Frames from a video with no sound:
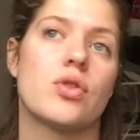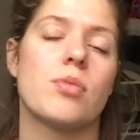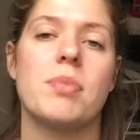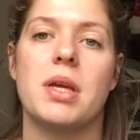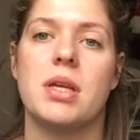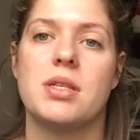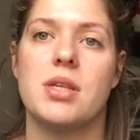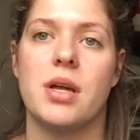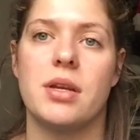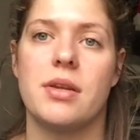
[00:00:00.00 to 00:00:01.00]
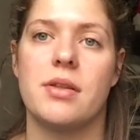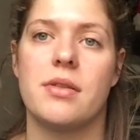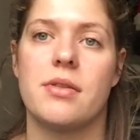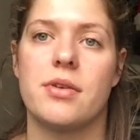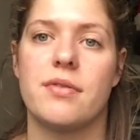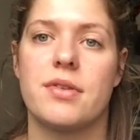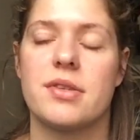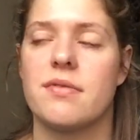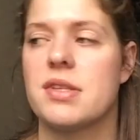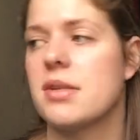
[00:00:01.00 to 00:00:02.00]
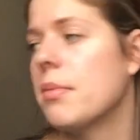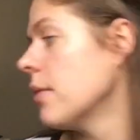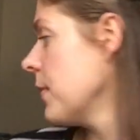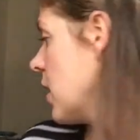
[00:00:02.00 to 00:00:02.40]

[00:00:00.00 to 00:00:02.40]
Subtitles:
Could be done in the 31st of December.